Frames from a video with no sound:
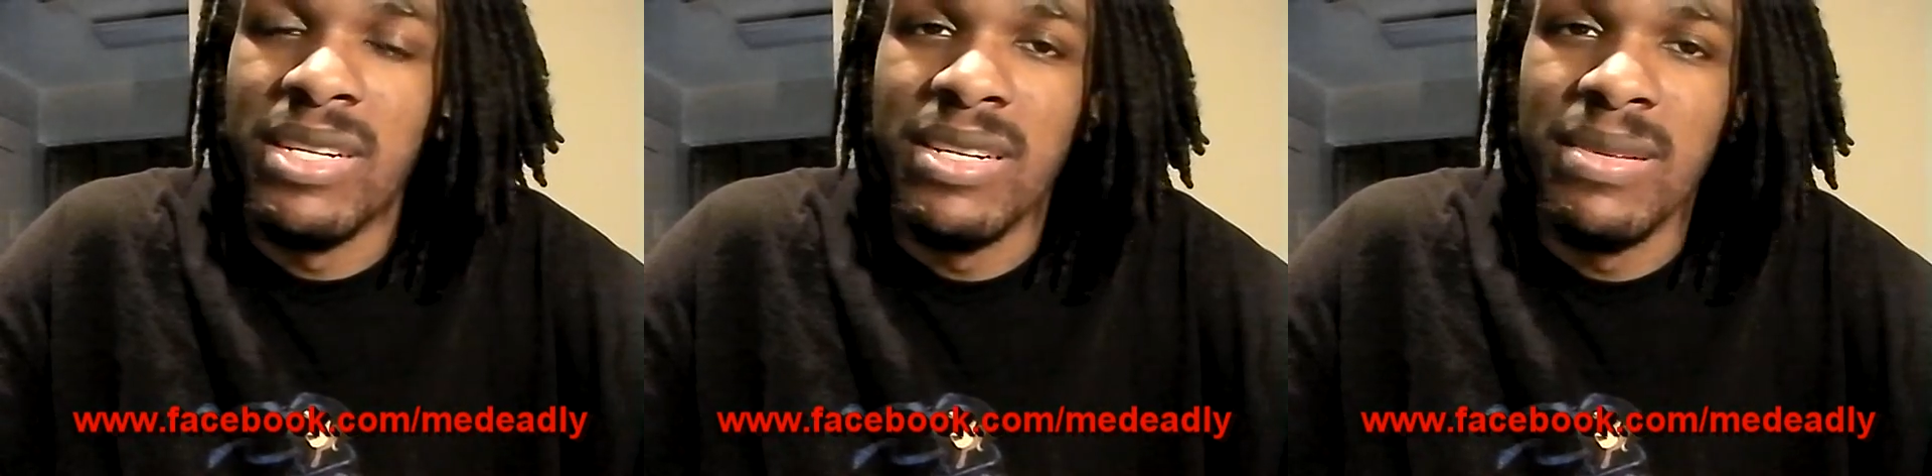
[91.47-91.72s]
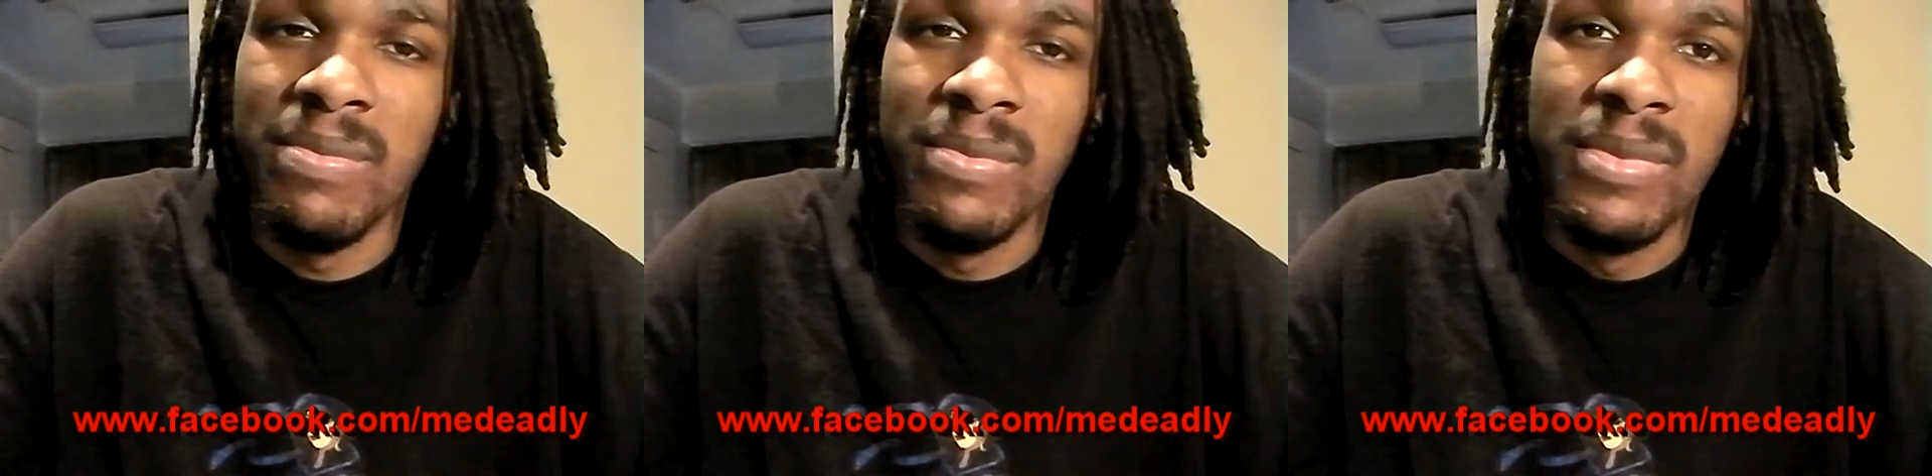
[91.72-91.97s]
But
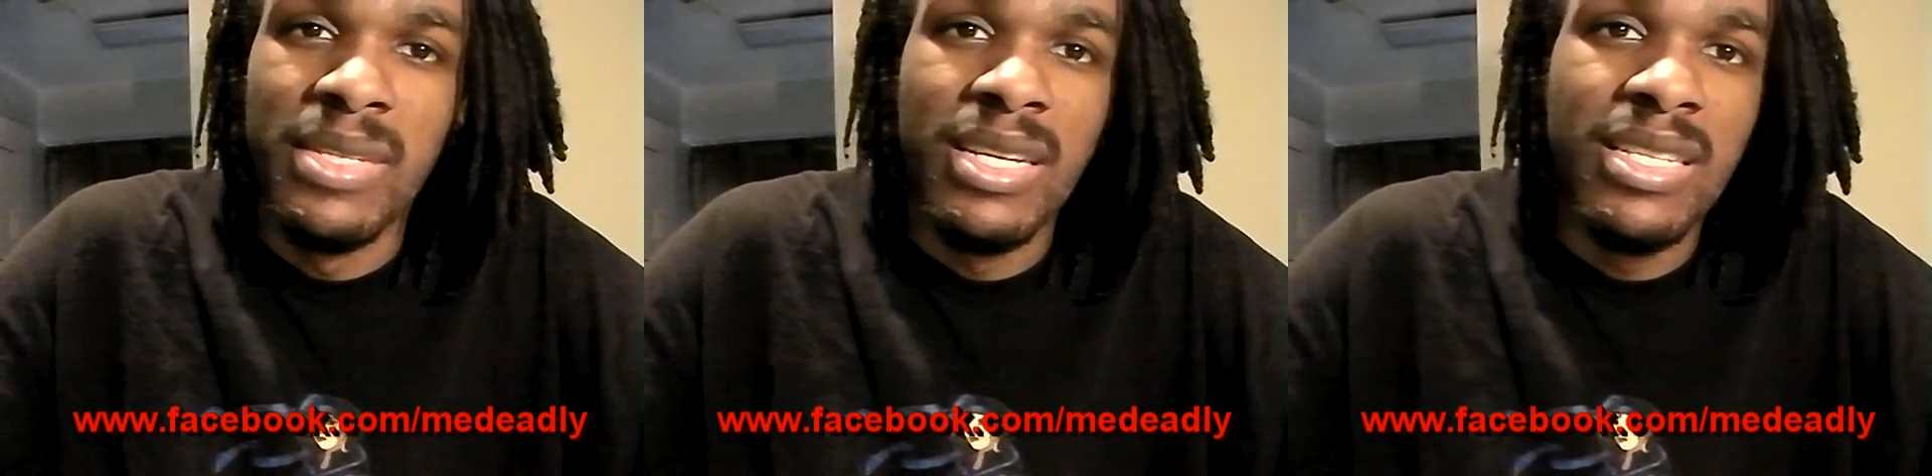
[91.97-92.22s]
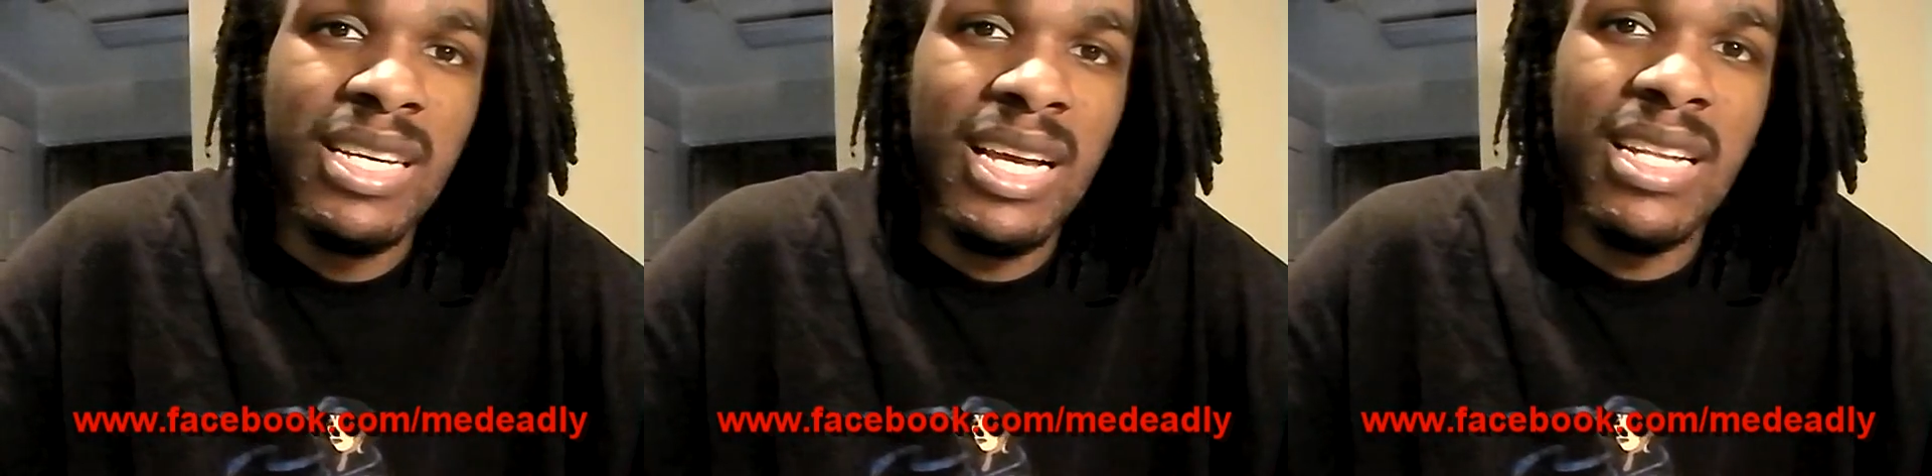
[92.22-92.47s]
um,
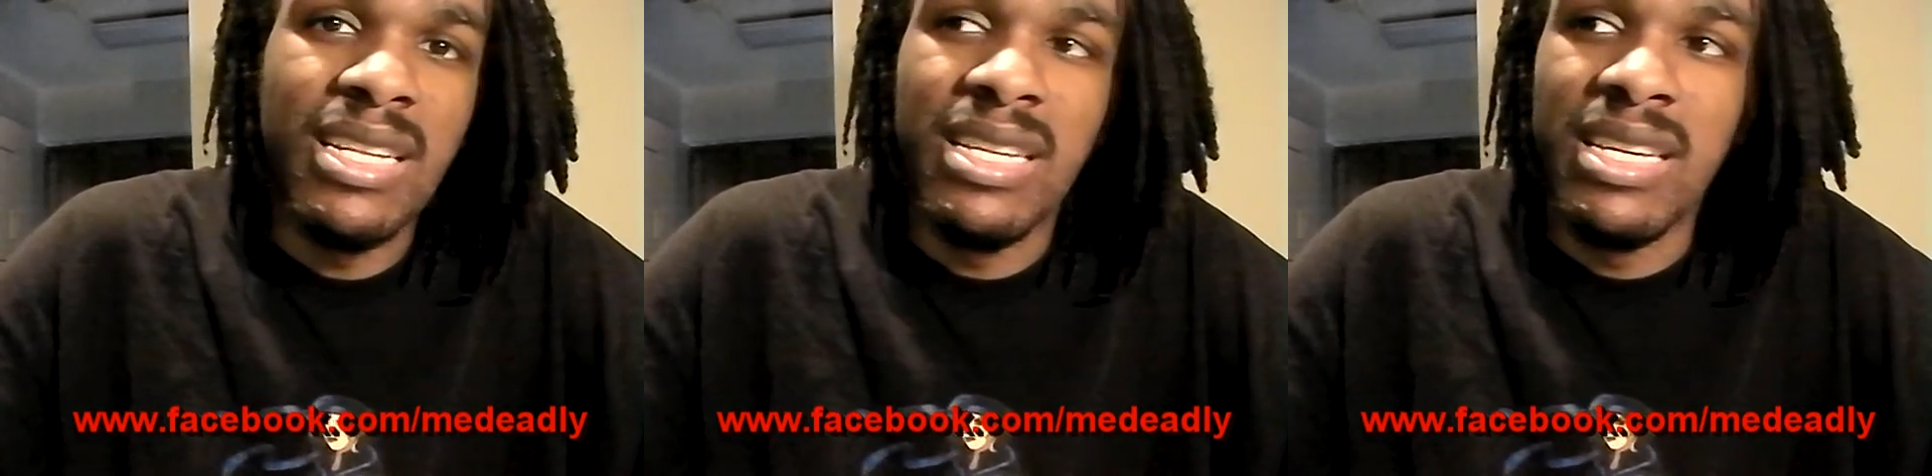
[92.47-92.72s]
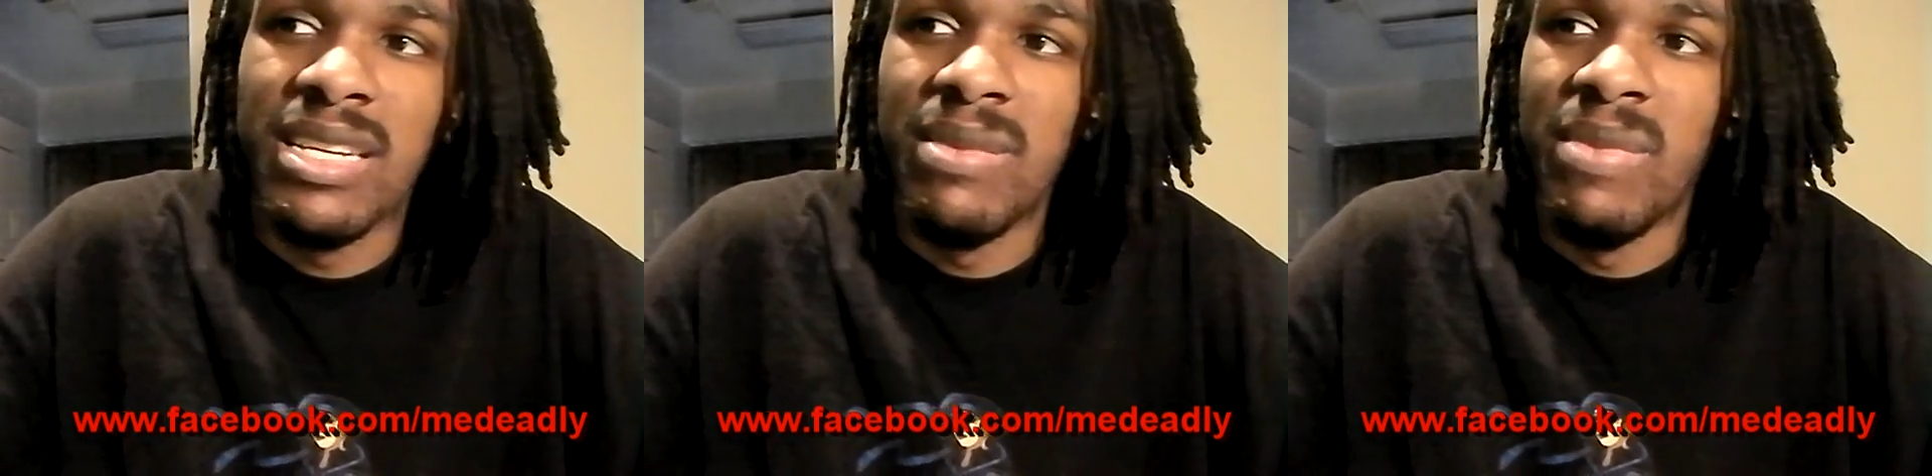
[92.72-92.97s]
check out the
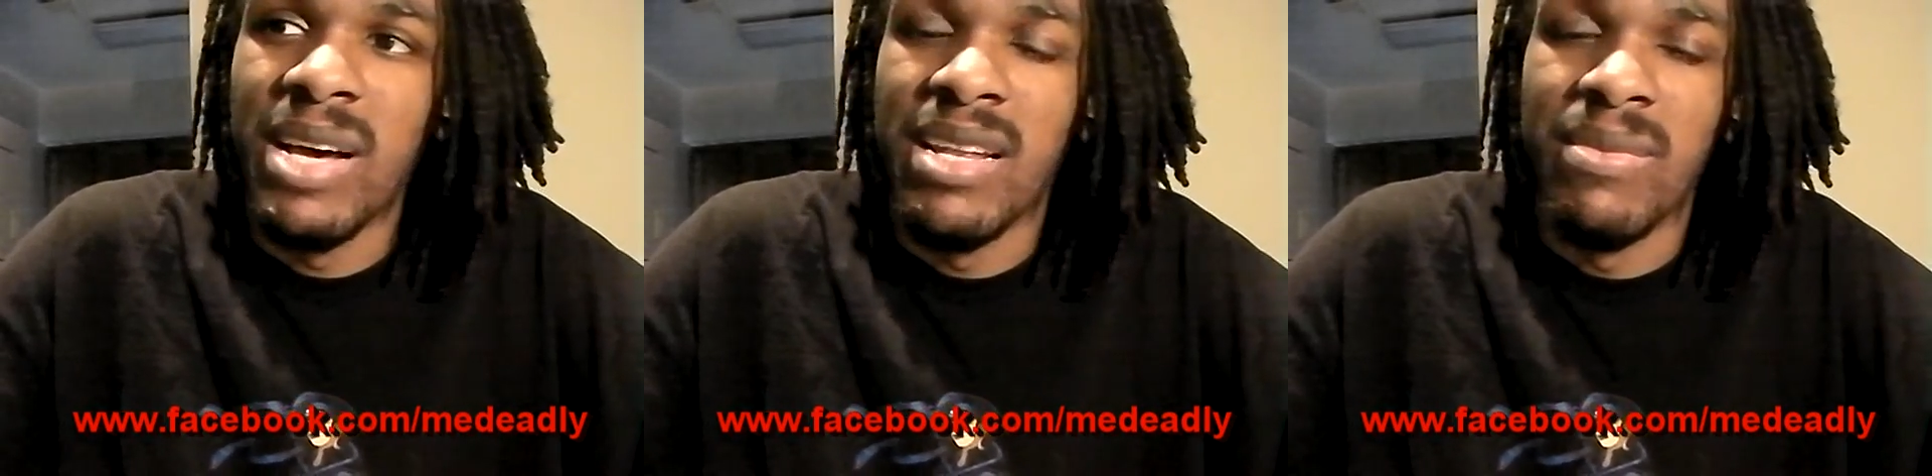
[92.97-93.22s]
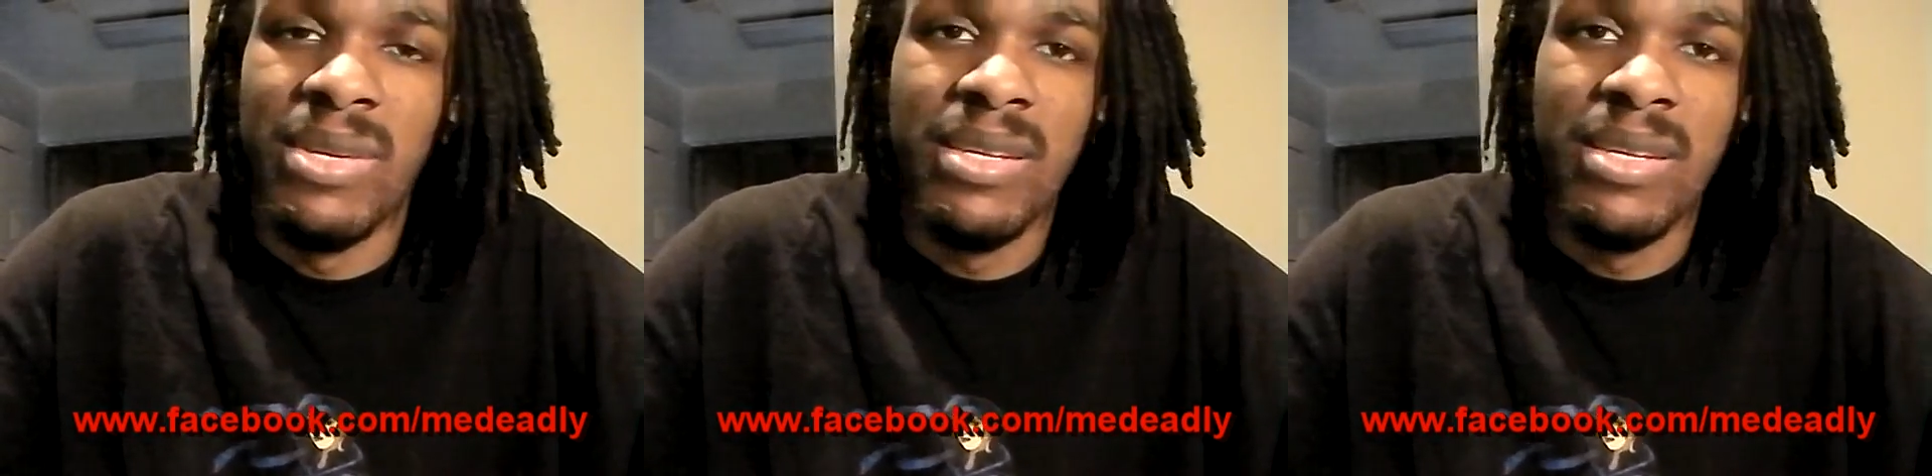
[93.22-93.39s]
link at the bottom,